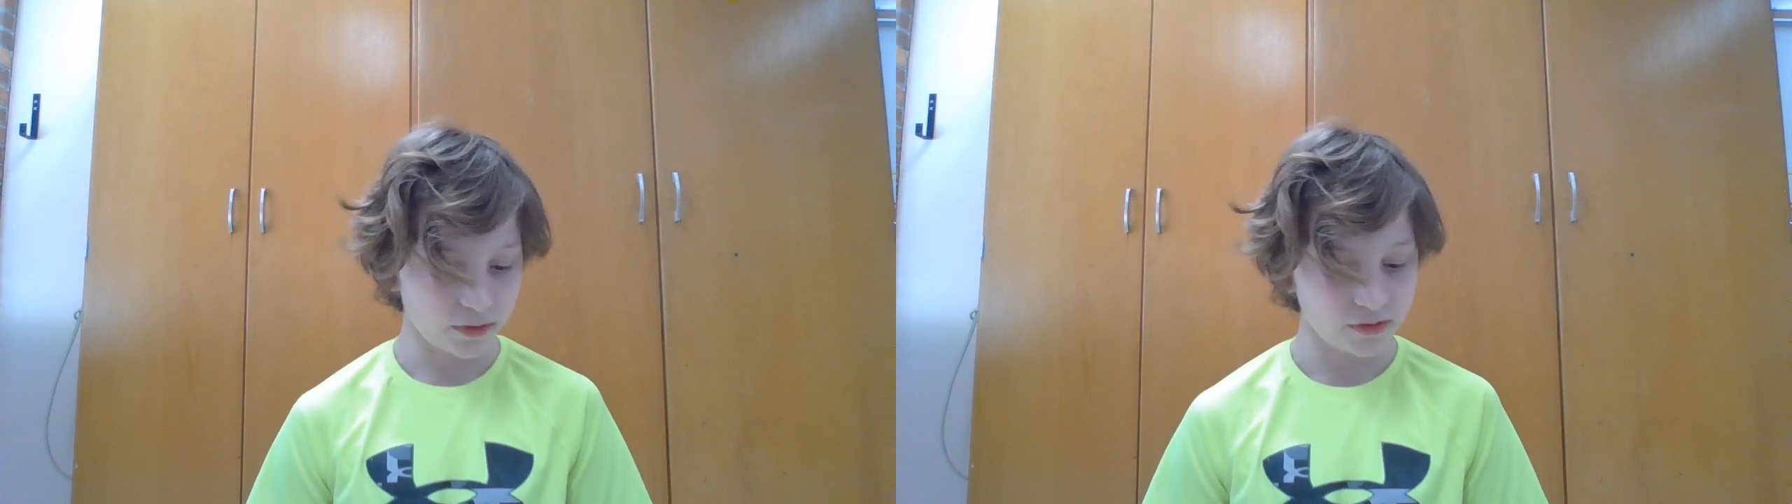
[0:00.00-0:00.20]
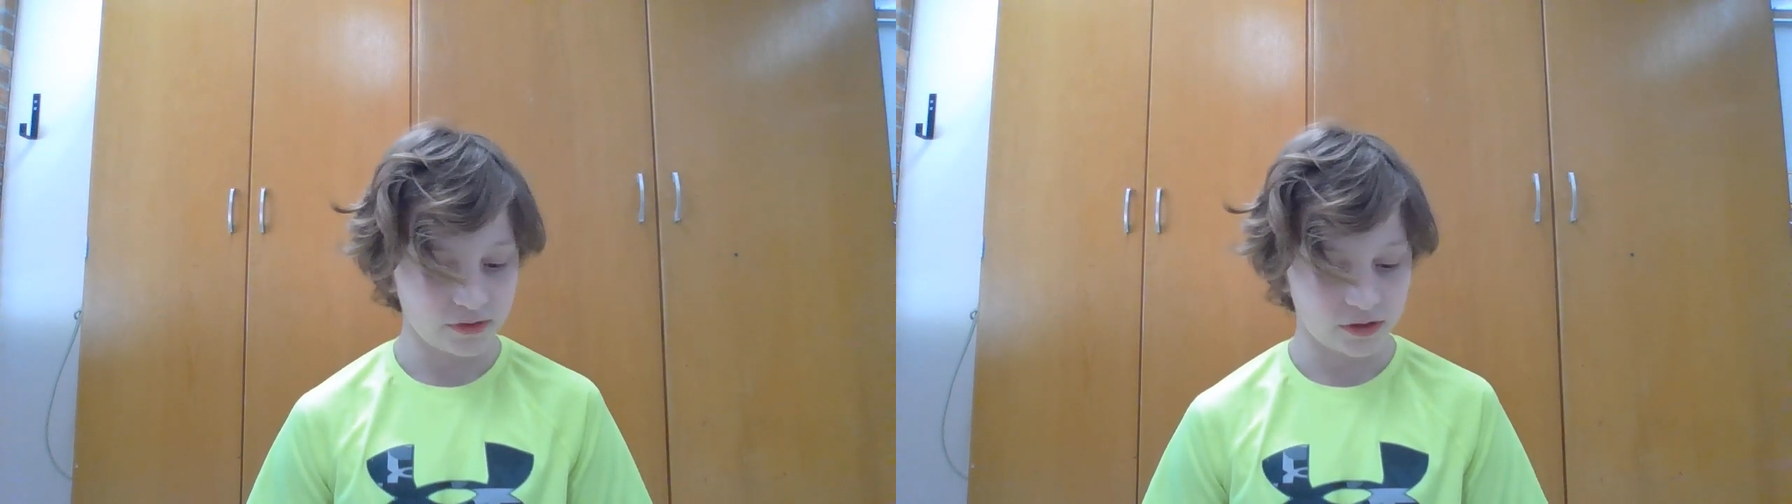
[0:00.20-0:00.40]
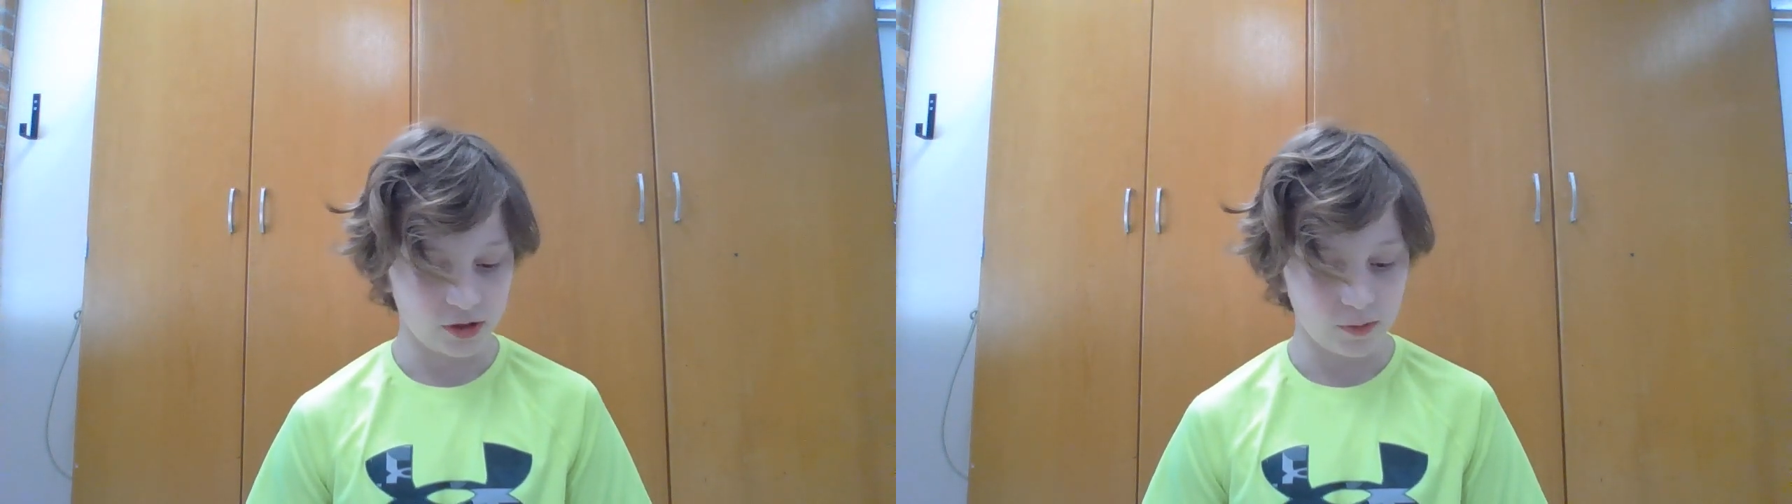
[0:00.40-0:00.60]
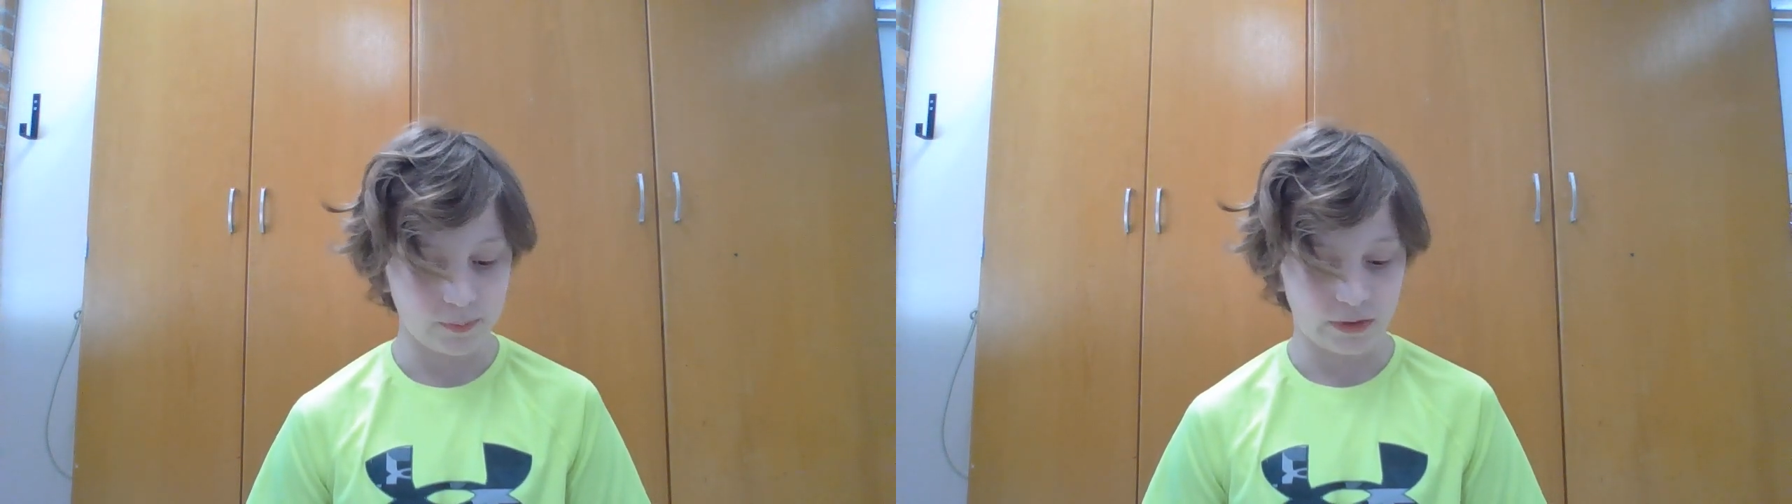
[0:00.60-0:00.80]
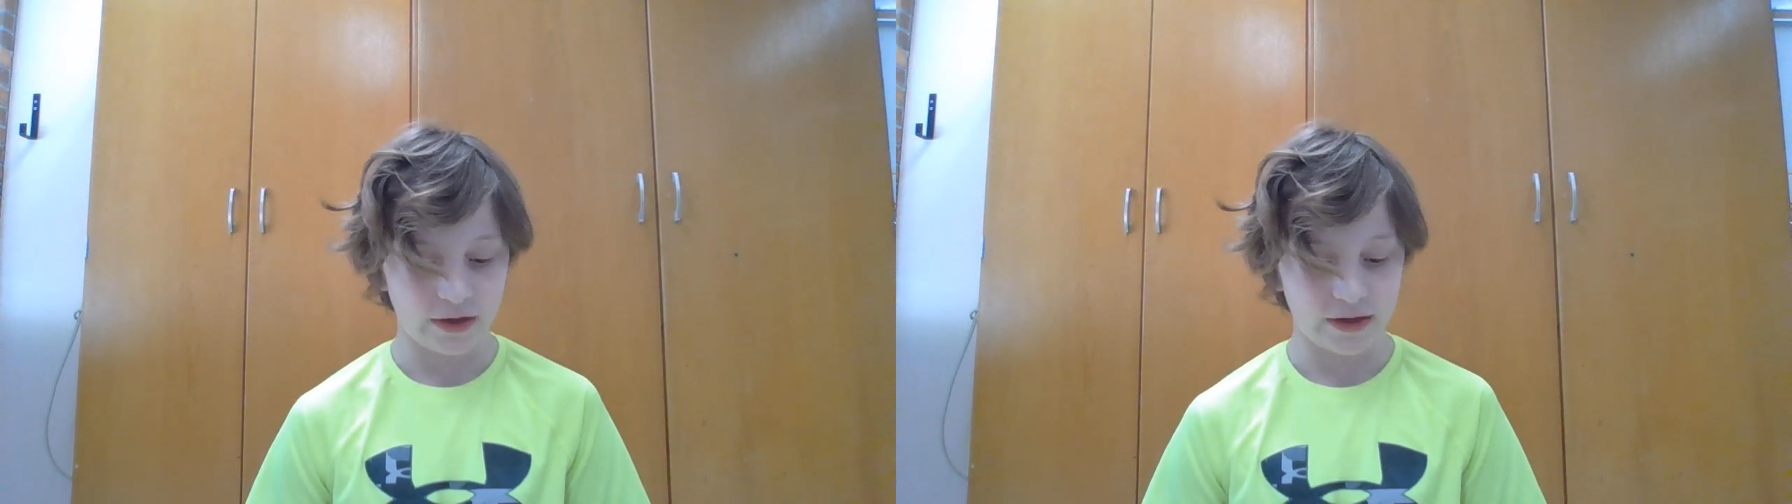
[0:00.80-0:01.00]
want to
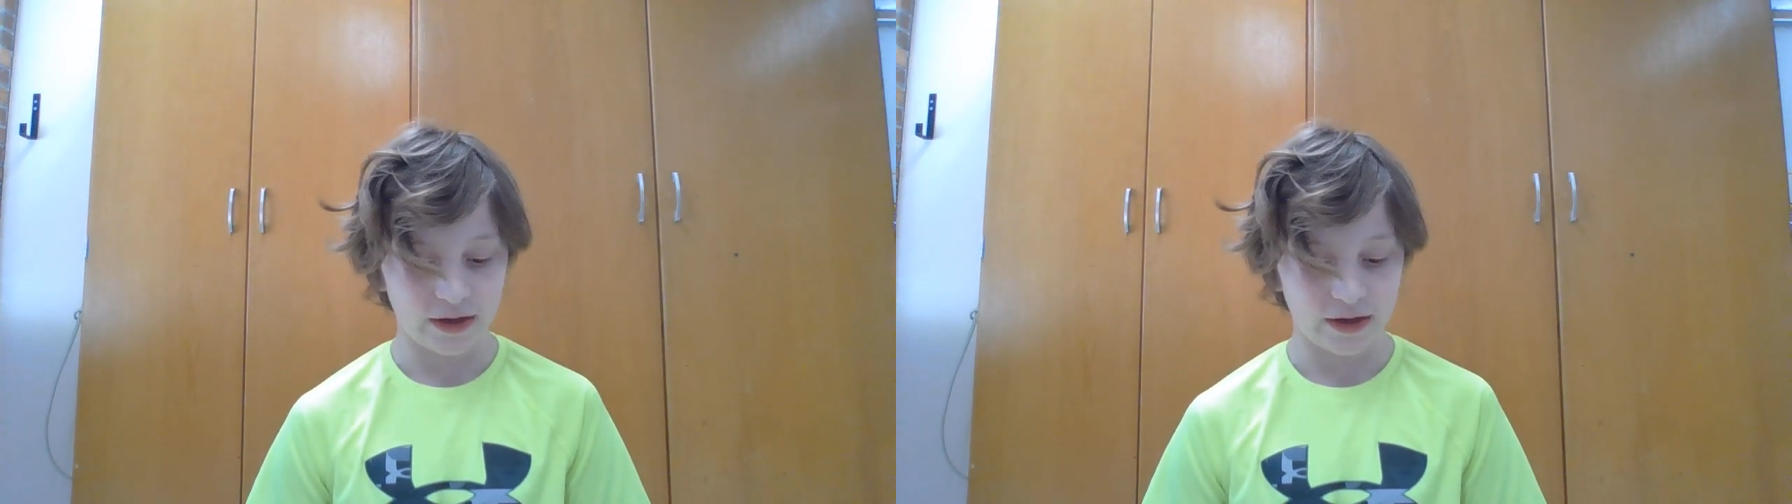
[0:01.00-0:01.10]
keep playing.